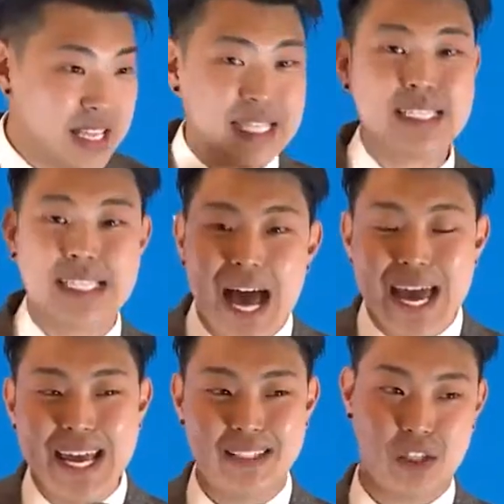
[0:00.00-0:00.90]

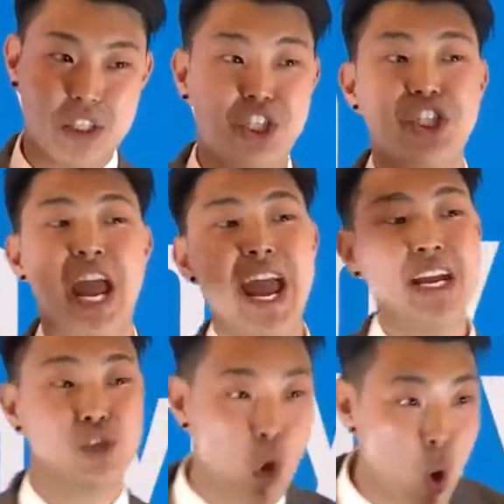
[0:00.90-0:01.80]
decided to
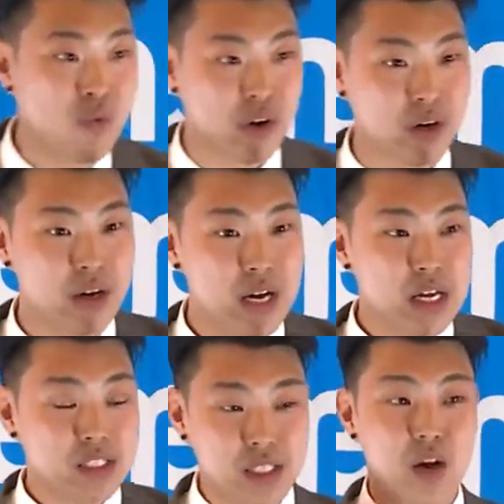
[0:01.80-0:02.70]
change over
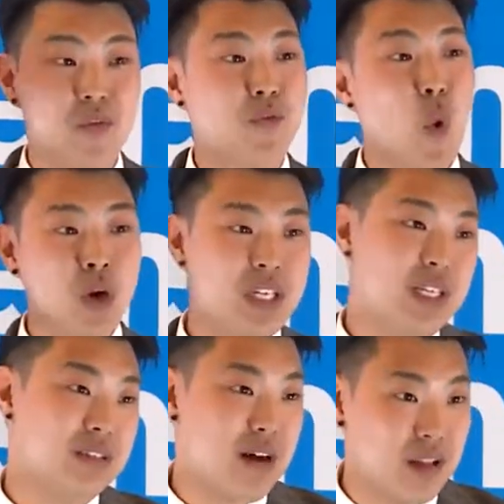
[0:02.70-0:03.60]
to a
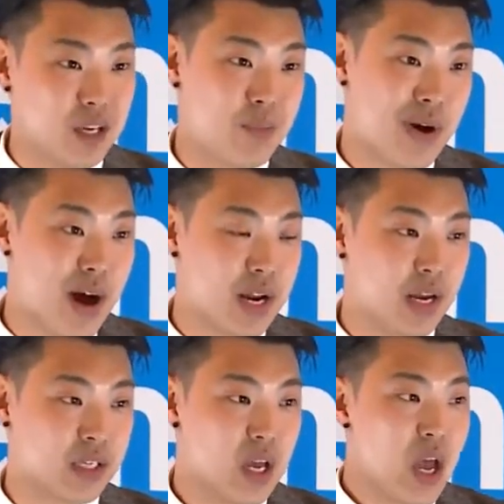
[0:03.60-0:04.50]
$14
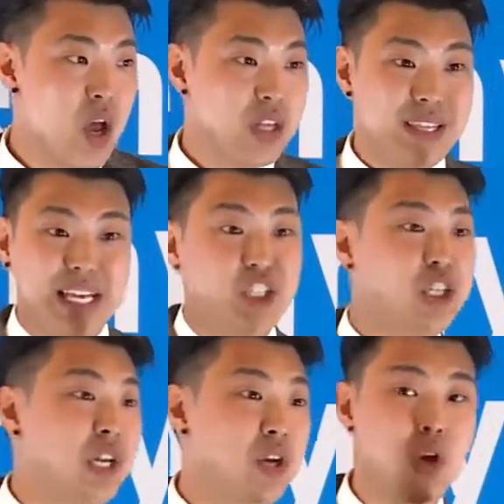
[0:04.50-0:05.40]
product that
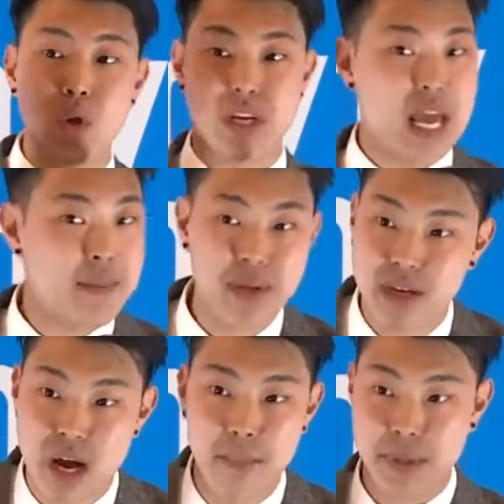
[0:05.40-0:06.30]
she didn't know the name of
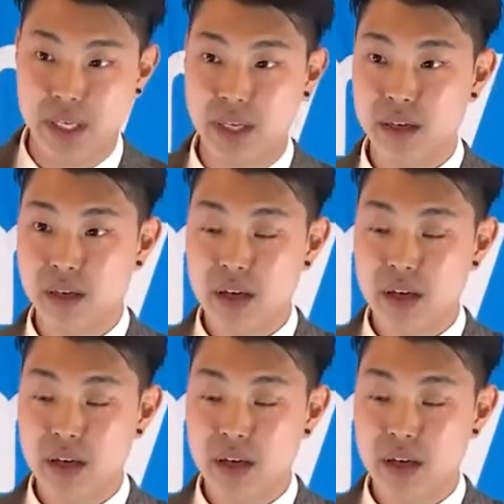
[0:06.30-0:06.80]
the company,